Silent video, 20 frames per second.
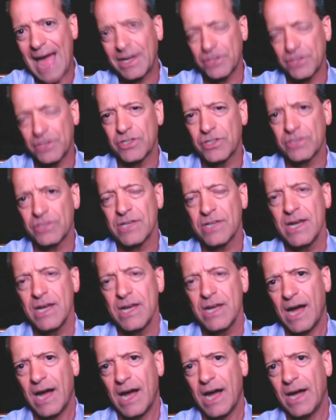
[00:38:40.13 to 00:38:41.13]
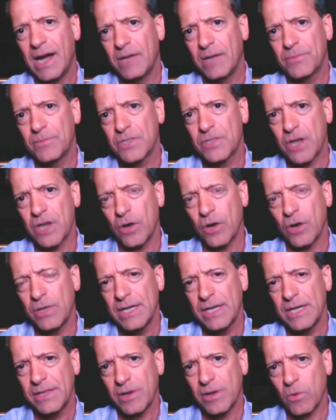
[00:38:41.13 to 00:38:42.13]
packages. Um,
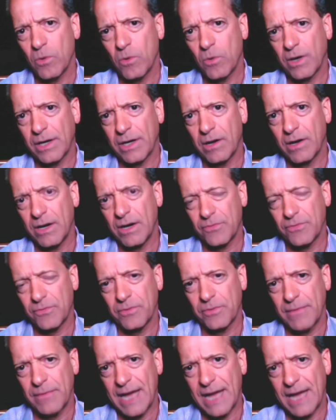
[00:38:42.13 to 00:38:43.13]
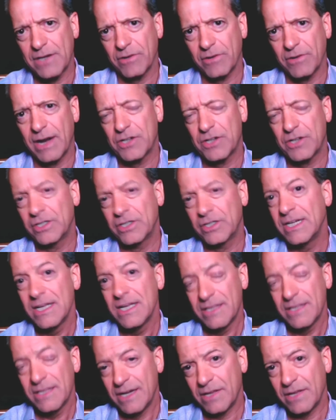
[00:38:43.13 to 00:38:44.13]
so they're working on it from that direction.
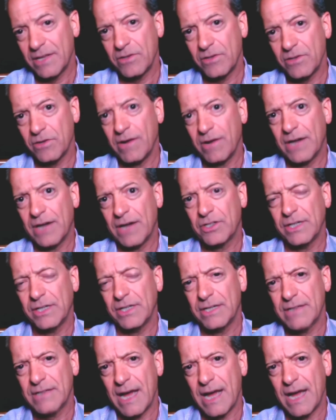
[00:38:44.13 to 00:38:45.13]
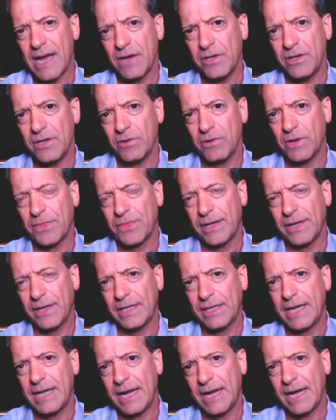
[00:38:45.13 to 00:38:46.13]
The other direction is how you
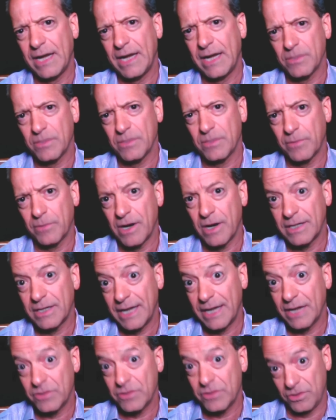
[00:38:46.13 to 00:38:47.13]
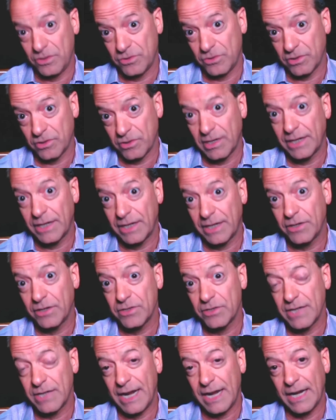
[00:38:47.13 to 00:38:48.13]
authenticate as a broadcast user, like
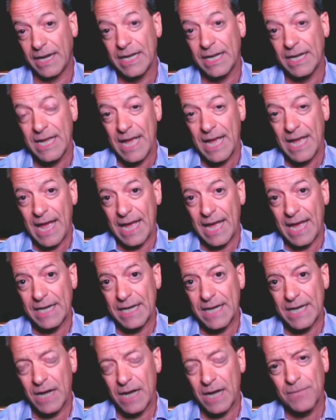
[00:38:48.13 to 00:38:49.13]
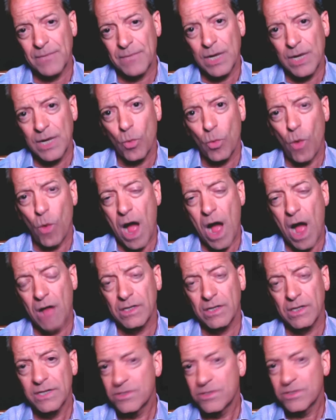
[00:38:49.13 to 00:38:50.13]
you're saying. And um,
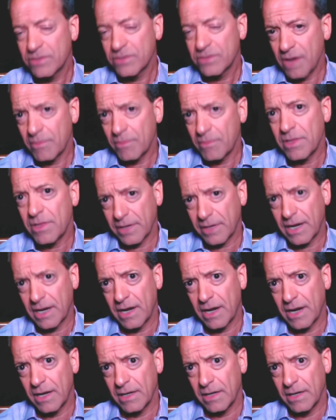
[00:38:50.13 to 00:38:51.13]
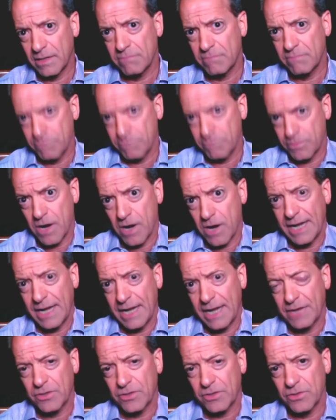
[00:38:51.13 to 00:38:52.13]
while some of the con uh,
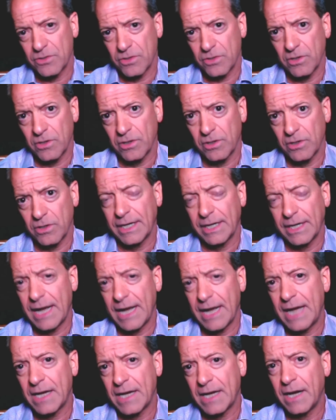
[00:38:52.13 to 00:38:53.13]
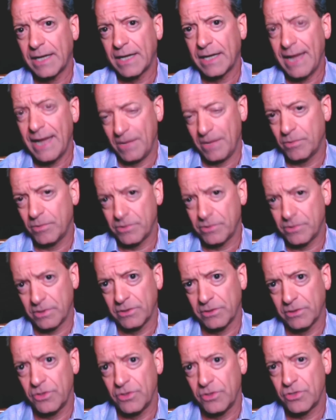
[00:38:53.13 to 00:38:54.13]
broadcasters are looking at a cable
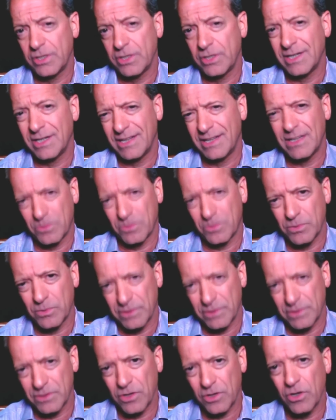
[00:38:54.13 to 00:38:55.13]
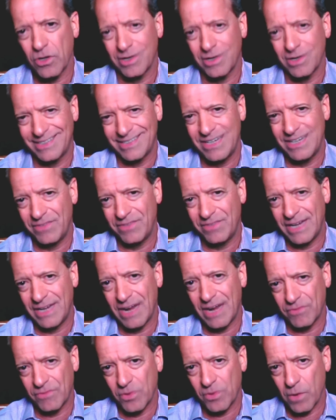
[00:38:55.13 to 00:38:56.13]
solution, and that's what the so-called T
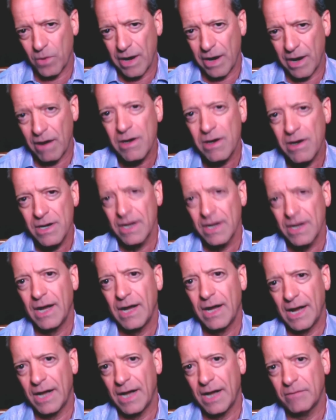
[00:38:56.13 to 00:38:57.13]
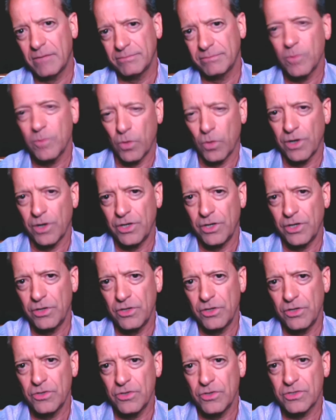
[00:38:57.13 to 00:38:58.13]
V Everywhere, um, where
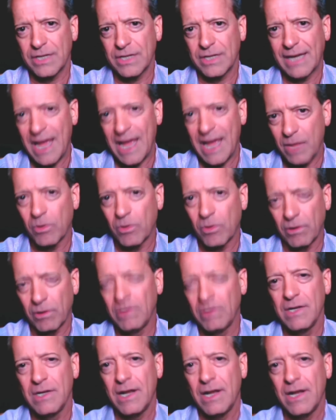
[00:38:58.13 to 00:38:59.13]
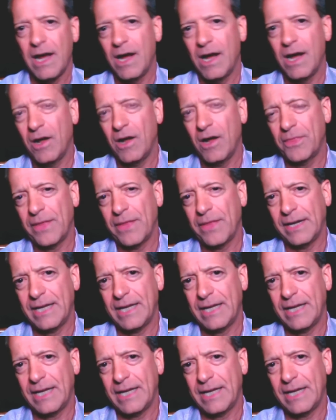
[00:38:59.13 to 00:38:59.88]
you use the cable uh,